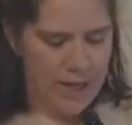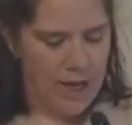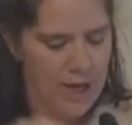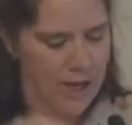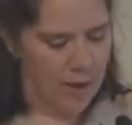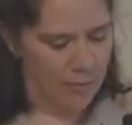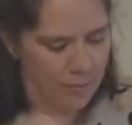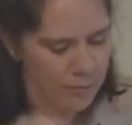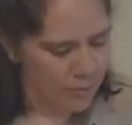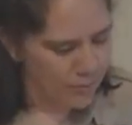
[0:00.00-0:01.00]

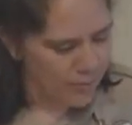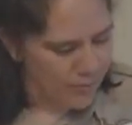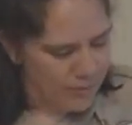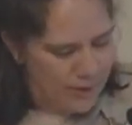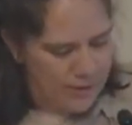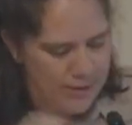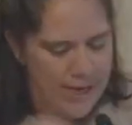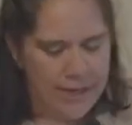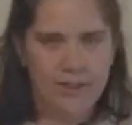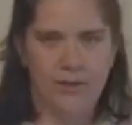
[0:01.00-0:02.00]
The
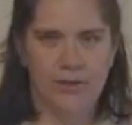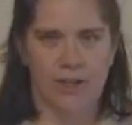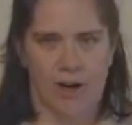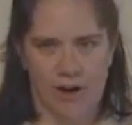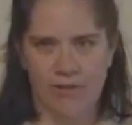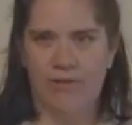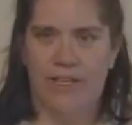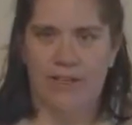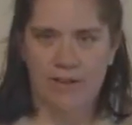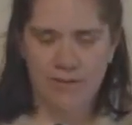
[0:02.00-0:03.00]
antidote to our
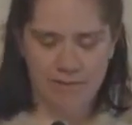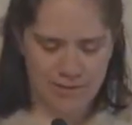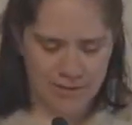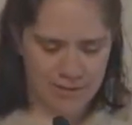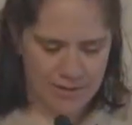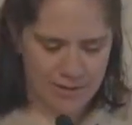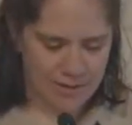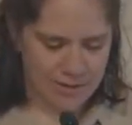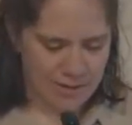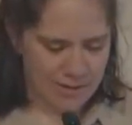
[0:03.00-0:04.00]
fear
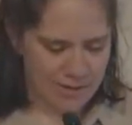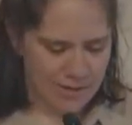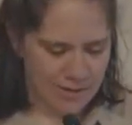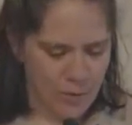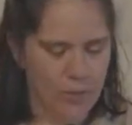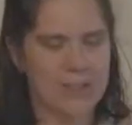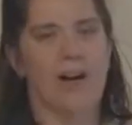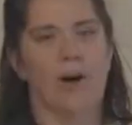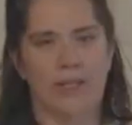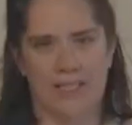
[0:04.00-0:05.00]
was
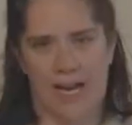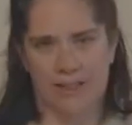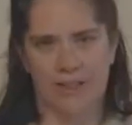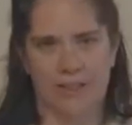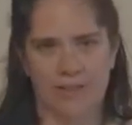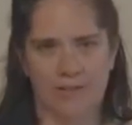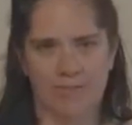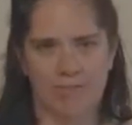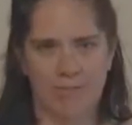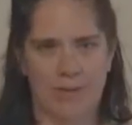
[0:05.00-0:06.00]
always action,
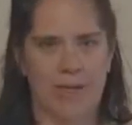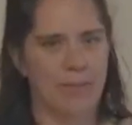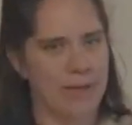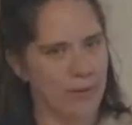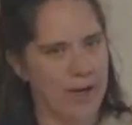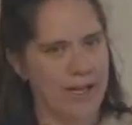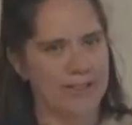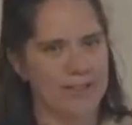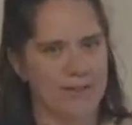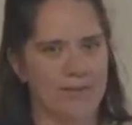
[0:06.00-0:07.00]
in big
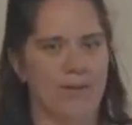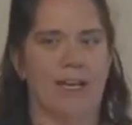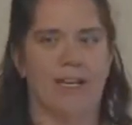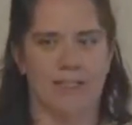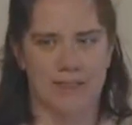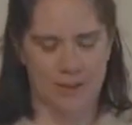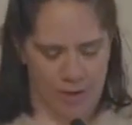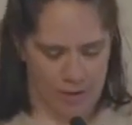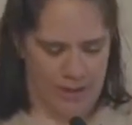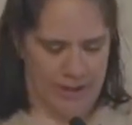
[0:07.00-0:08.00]
ways and in
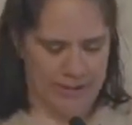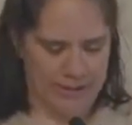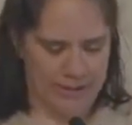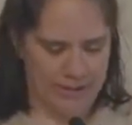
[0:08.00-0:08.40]
small ways.